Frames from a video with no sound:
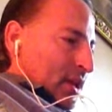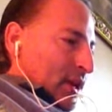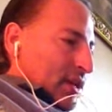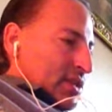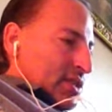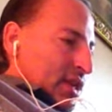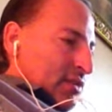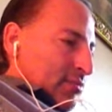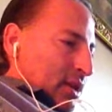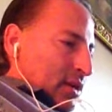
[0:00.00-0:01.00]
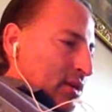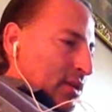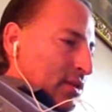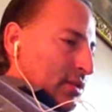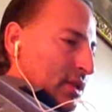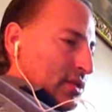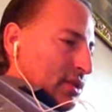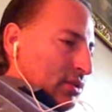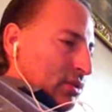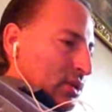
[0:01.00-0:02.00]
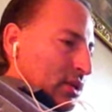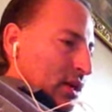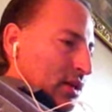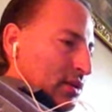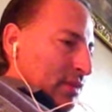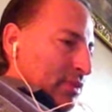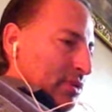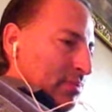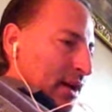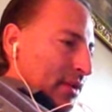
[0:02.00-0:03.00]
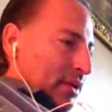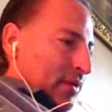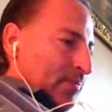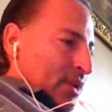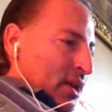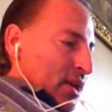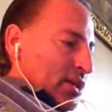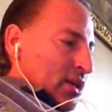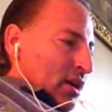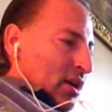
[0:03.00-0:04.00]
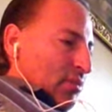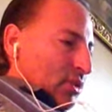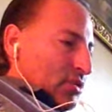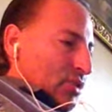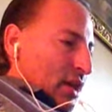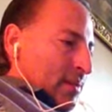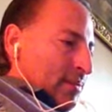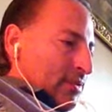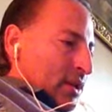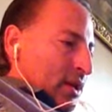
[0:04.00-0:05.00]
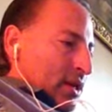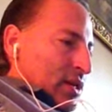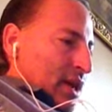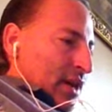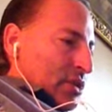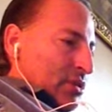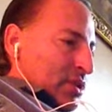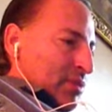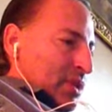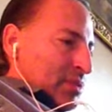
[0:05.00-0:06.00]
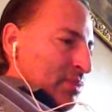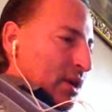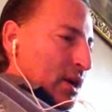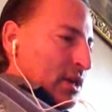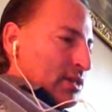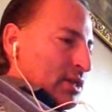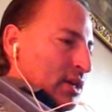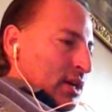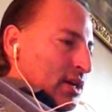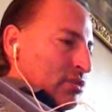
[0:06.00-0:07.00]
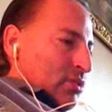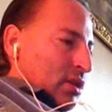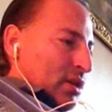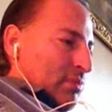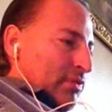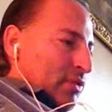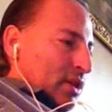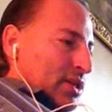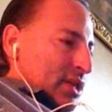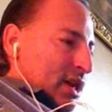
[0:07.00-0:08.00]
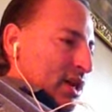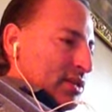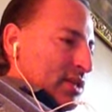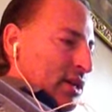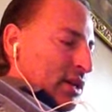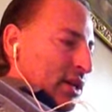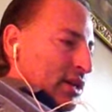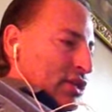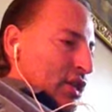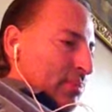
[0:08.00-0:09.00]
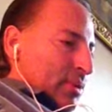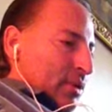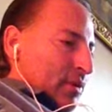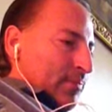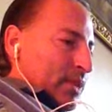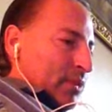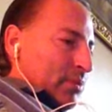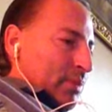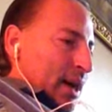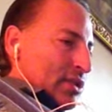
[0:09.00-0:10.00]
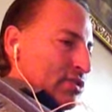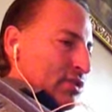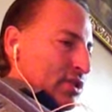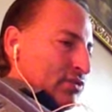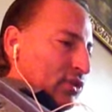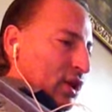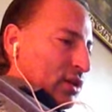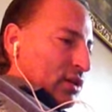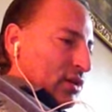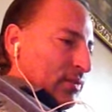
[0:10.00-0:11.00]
It is said of me, Here is the Lord God coming with power. His arm will triumph. He carries with him his prize, his work before his eyes. Like a shepherd, he will pasture his flock.